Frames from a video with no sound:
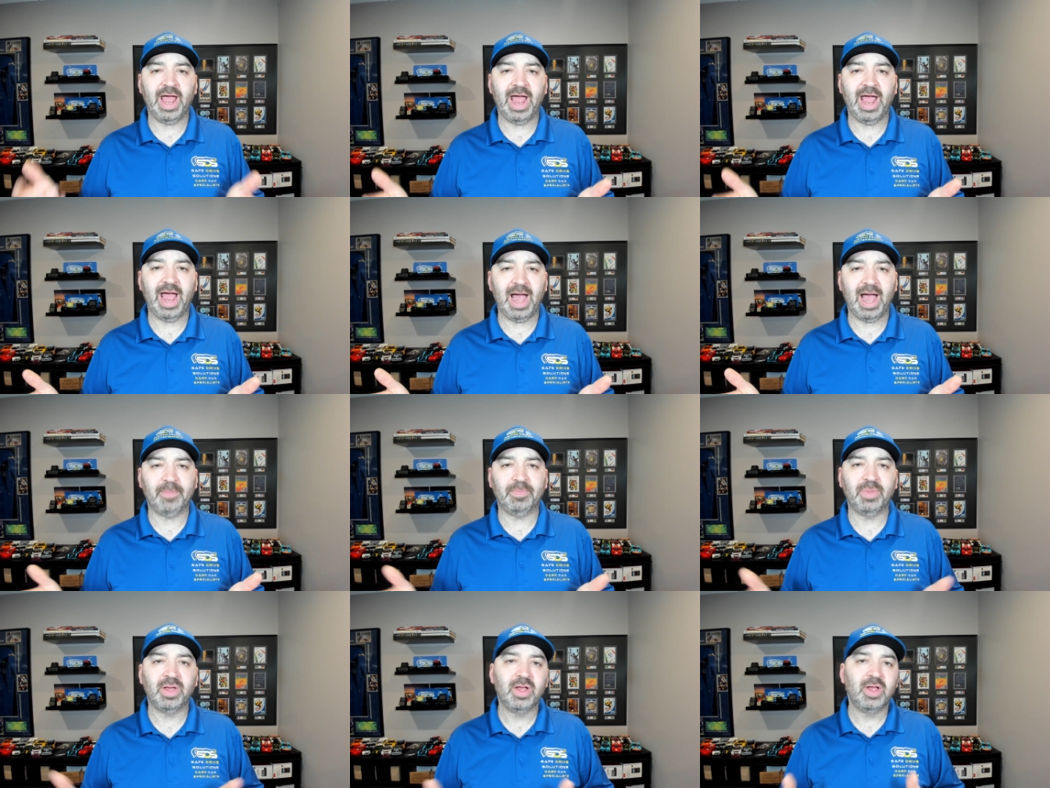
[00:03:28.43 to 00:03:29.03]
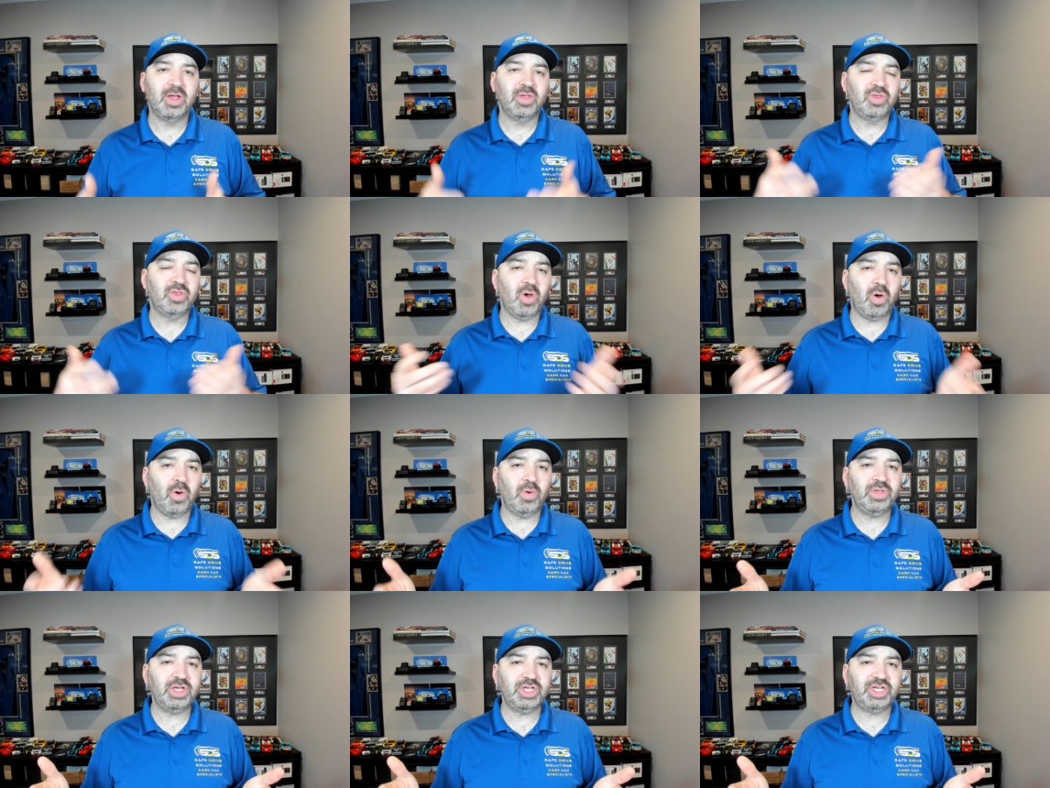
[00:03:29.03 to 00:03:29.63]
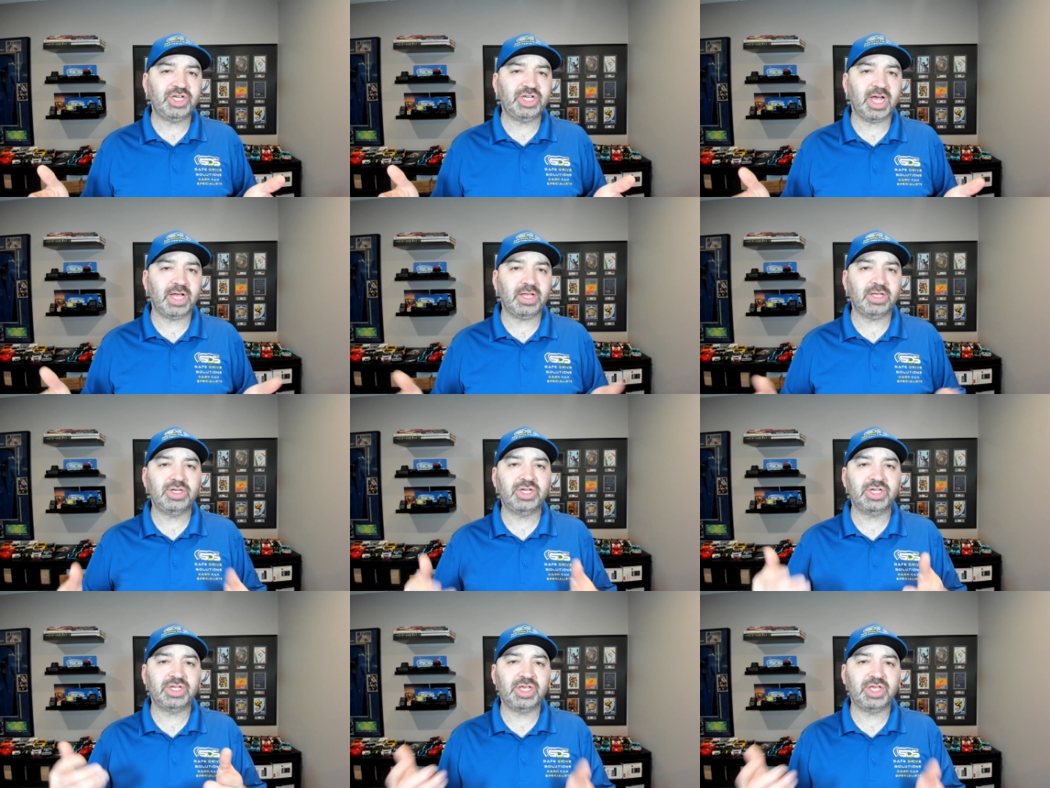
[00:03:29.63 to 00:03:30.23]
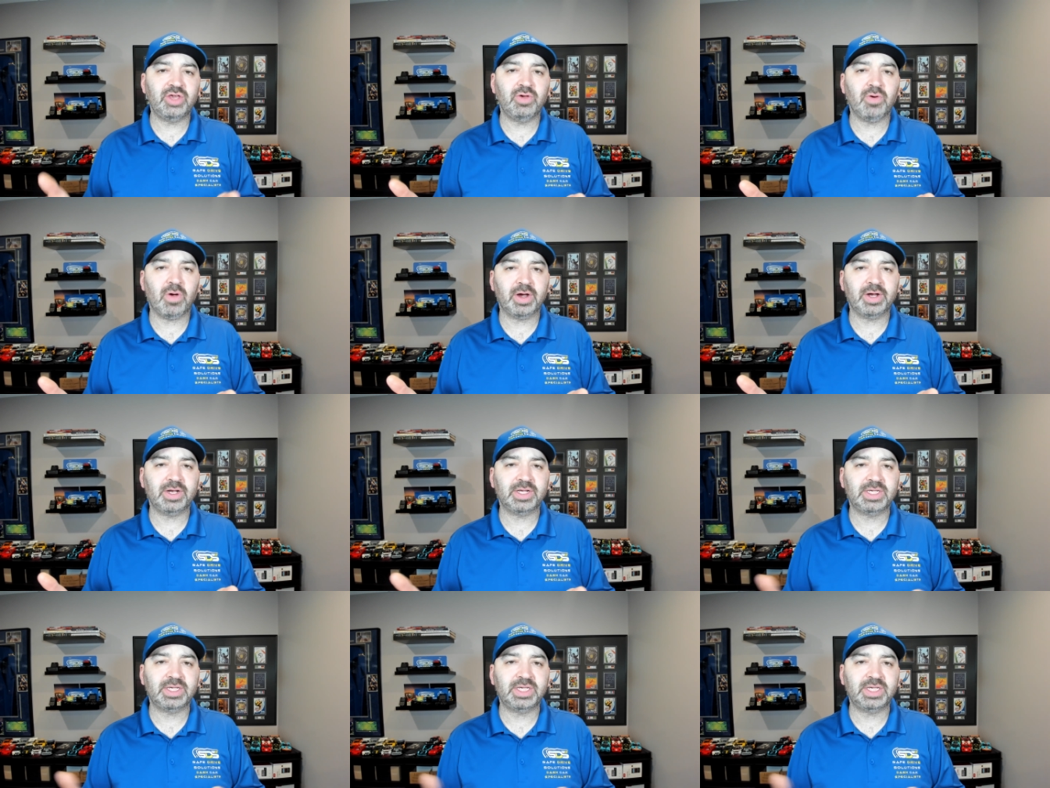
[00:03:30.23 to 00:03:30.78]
app. The only challenges that you are going